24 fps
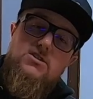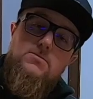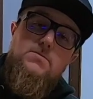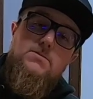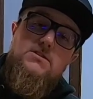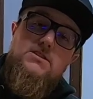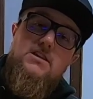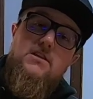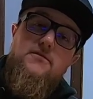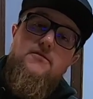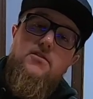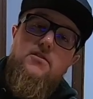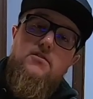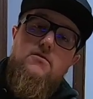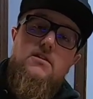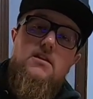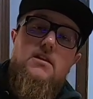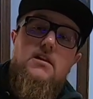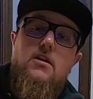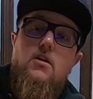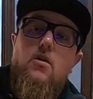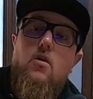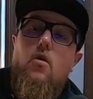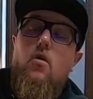
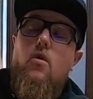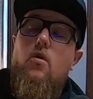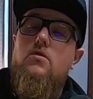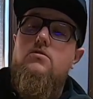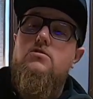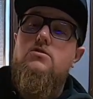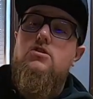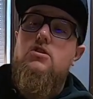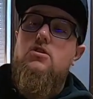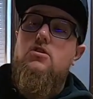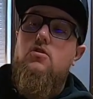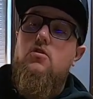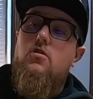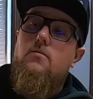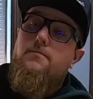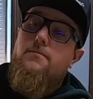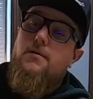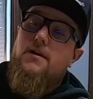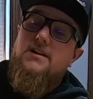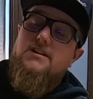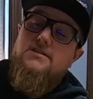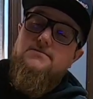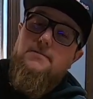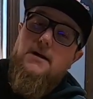specifically onto your
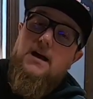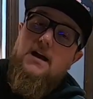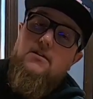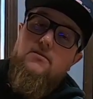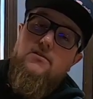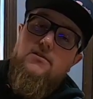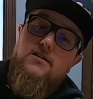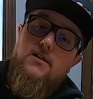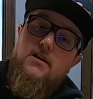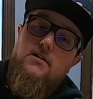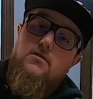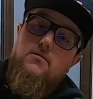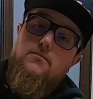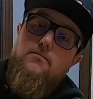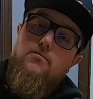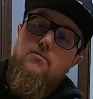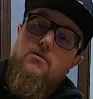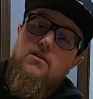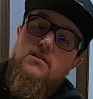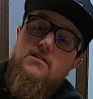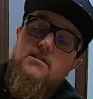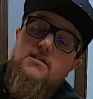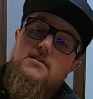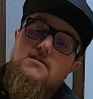bike's battery tender
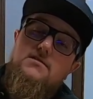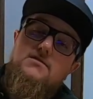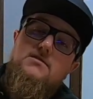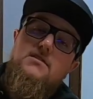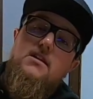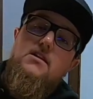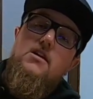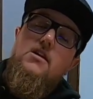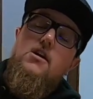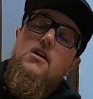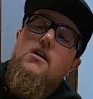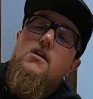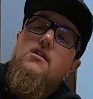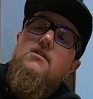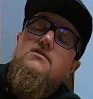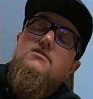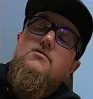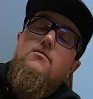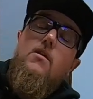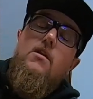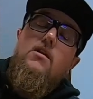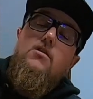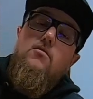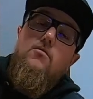pre-leads.
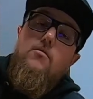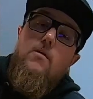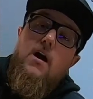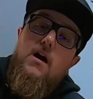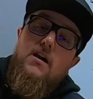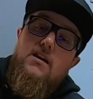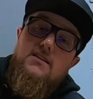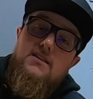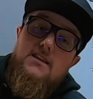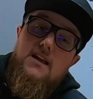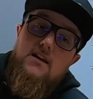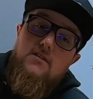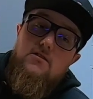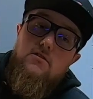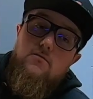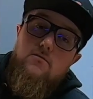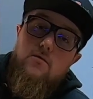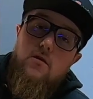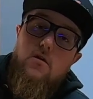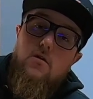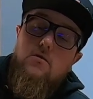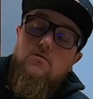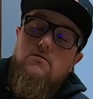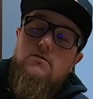So while you're riding down the
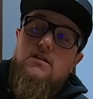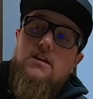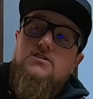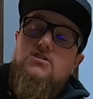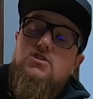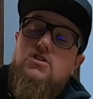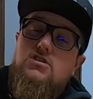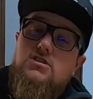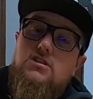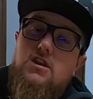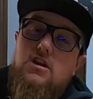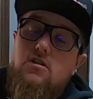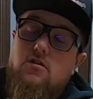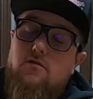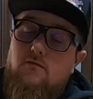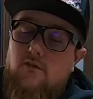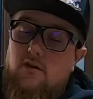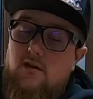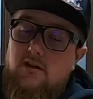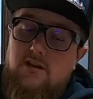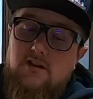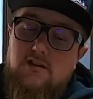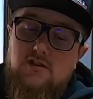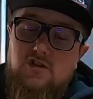road, let's just say you're
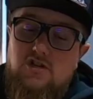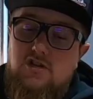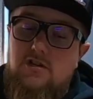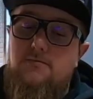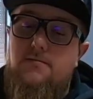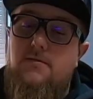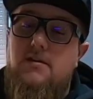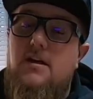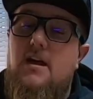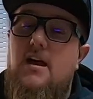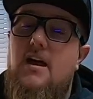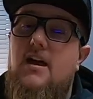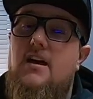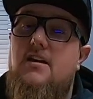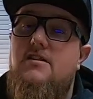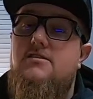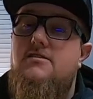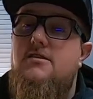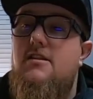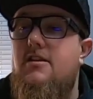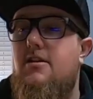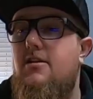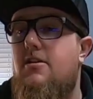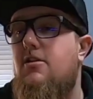running a
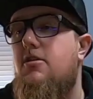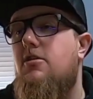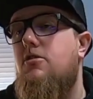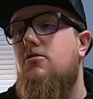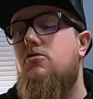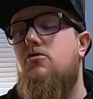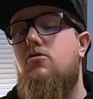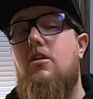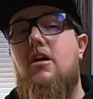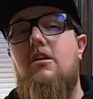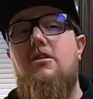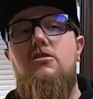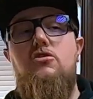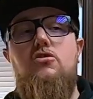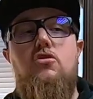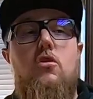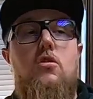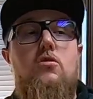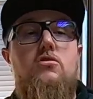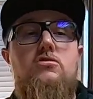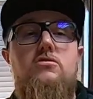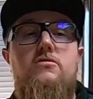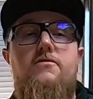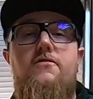GPS, you're trying to
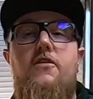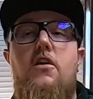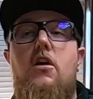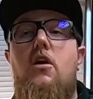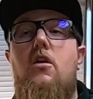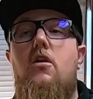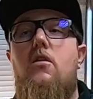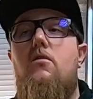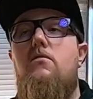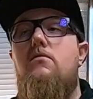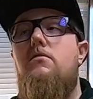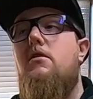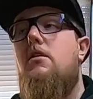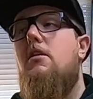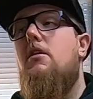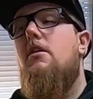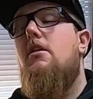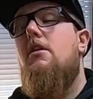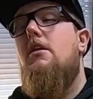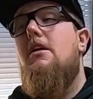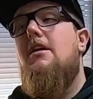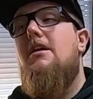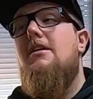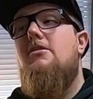charge your phone,
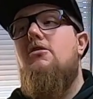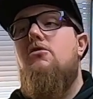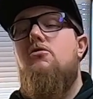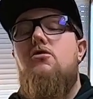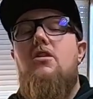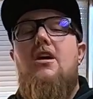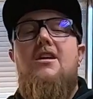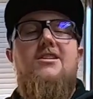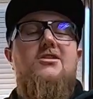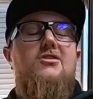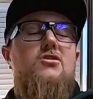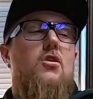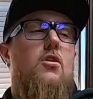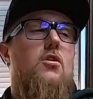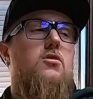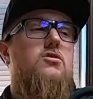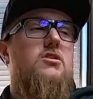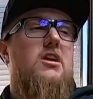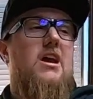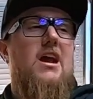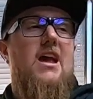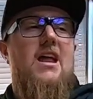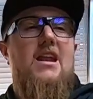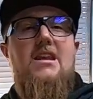you're trying to charge
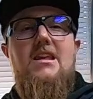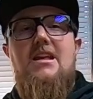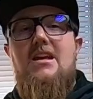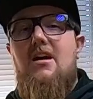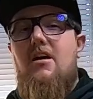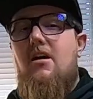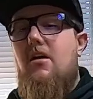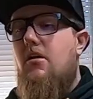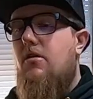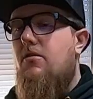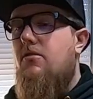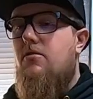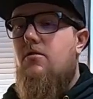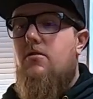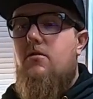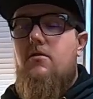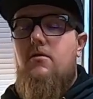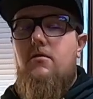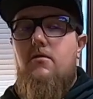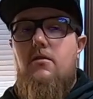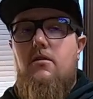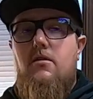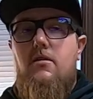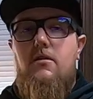any
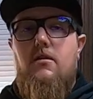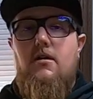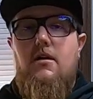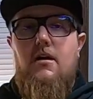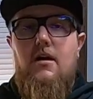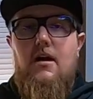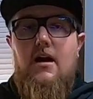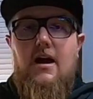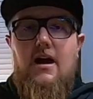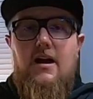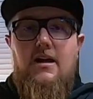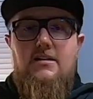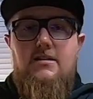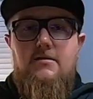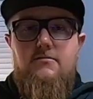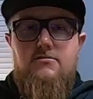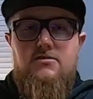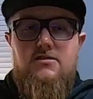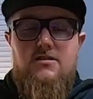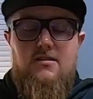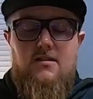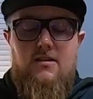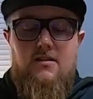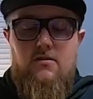other items
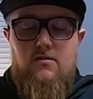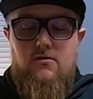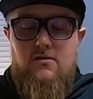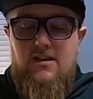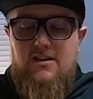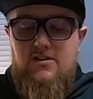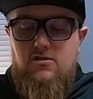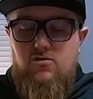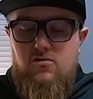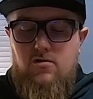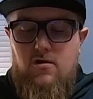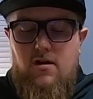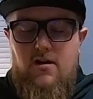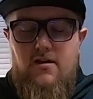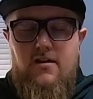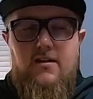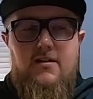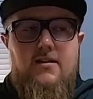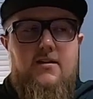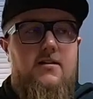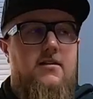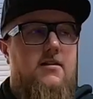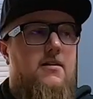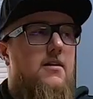that are
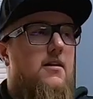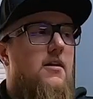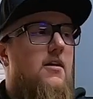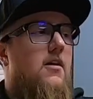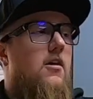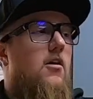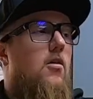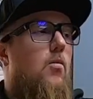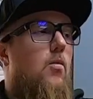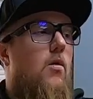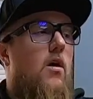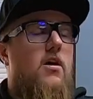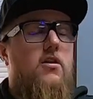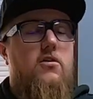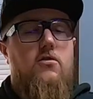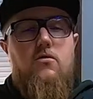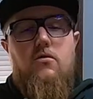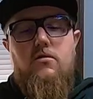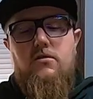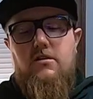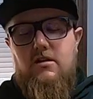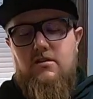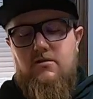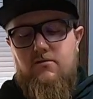electronic while you're
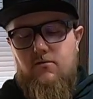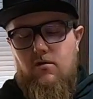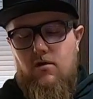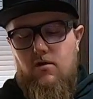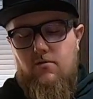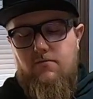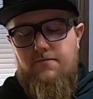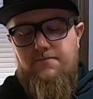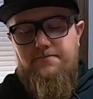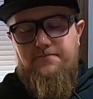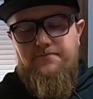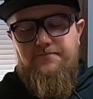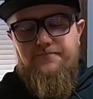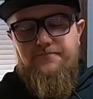going down the road.